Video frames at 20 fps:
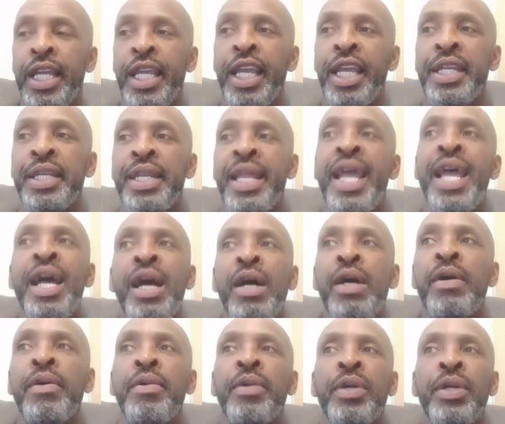and
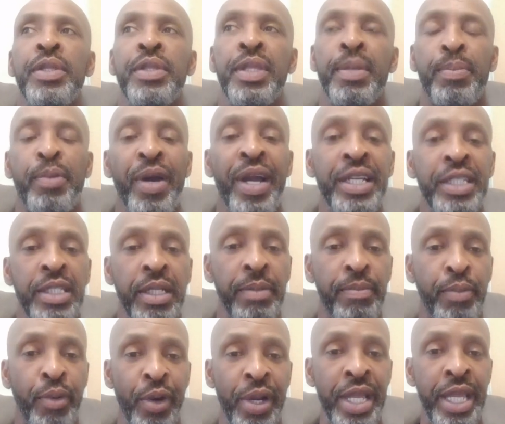now the price
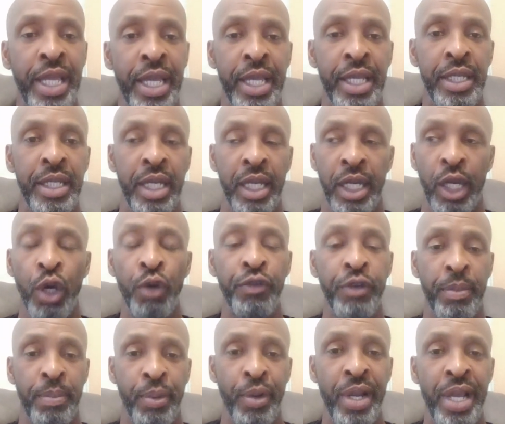of bread, a loaf
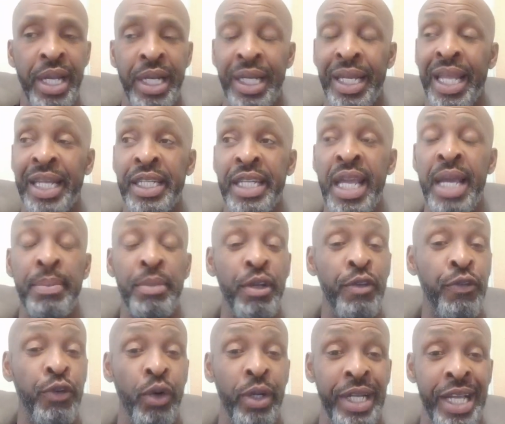of bread, is like damn near
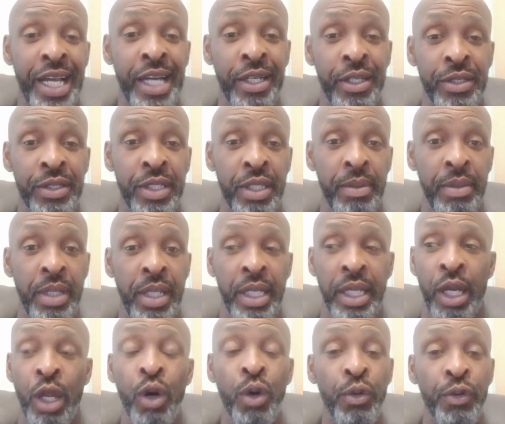$4 a
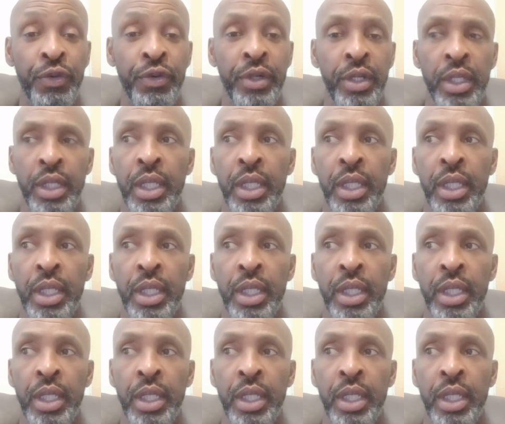loaf,